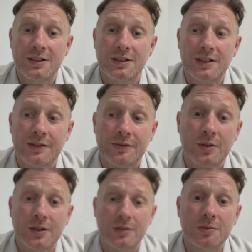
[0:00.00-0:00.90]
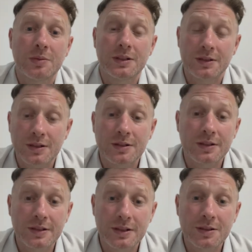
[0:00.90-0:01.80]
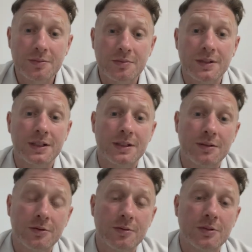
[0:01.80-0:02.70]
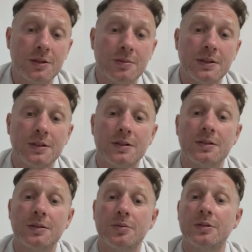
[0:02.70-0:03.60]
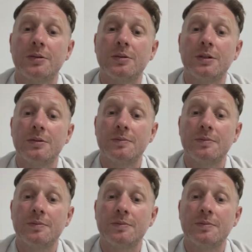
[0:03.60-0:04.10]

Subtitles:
The other ones were basically them. They did all the work basically pretty well.